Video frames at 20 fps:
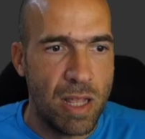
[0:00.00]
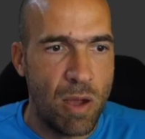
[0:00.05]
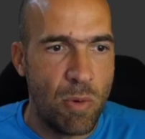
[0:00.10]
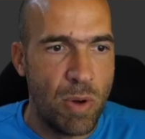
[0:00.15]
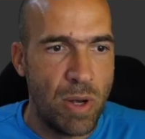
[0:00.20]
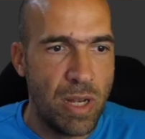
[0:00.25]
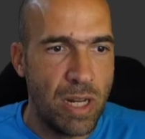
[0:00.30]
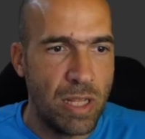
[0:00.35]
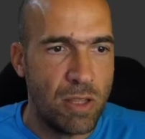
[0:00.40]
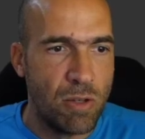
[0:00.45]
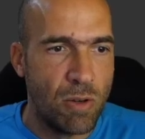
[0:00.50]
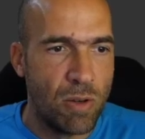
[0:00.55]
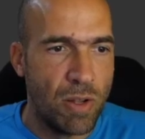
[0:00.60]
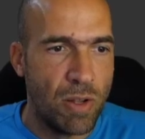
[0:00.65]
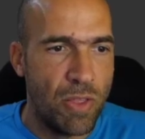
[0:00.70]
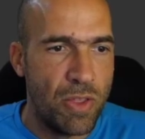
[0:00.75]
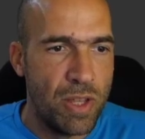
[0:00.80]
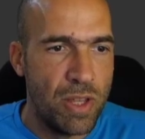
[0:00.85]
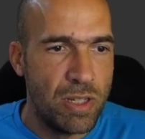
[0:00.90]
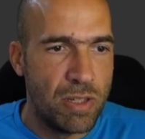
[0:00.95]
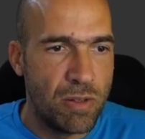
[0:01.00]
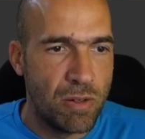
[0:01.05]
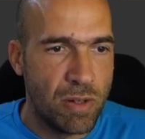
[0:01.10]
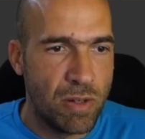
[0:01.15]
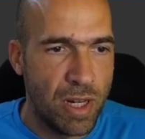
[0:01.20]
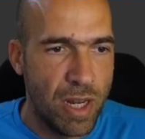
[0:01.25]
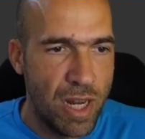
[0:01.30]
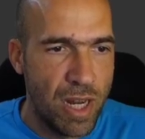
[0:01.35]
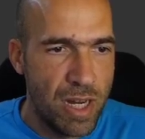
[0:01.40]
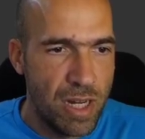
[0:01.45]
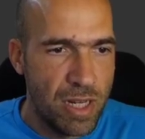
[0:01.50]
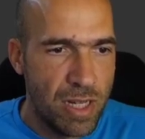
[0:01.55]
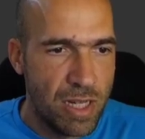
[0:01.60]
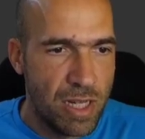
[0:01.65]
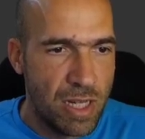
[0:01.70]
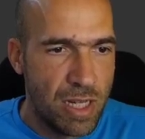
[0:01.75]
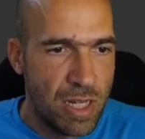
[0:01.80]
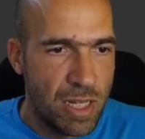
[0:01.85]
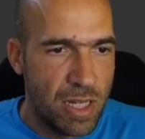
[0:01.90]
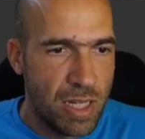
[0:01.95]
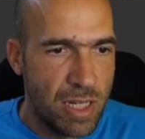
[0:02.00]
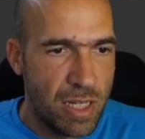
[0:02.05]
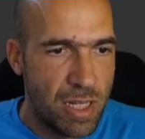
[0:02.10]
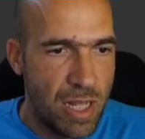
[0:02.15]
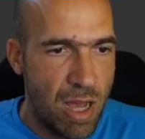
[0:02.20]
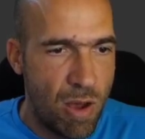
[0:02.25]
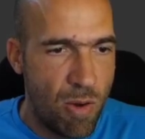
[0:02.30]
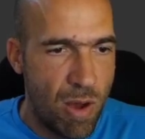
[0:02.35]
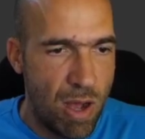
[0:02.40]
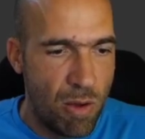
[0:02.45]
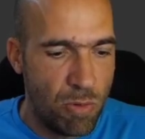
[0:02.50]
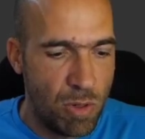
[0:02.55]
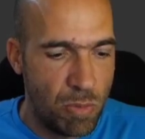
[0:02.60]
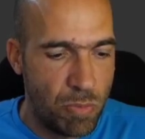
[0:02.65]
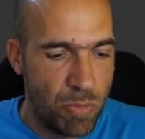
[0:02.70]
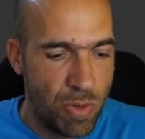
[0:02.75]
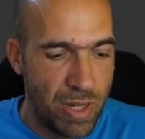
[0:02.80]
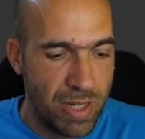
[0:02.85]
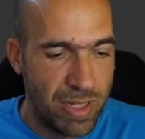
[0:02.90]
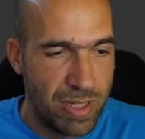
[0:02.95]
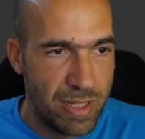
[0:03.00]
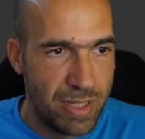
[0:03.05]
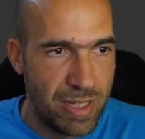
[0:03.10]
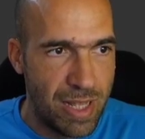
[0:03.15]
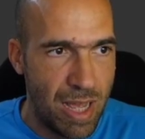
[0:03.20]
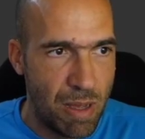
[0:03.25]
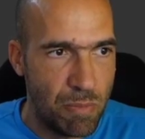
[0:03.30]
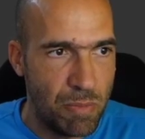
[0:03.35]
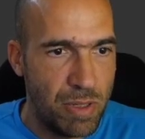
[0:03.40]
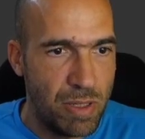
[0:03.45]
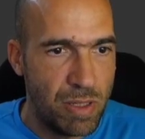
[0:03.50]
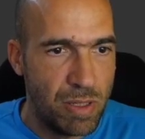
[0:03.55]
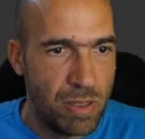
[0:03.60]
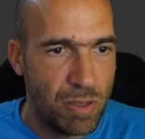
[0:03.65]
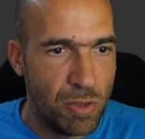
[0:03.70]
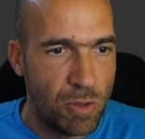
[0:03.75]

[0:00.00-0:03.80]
Now we need only this, okay. Now I will press tab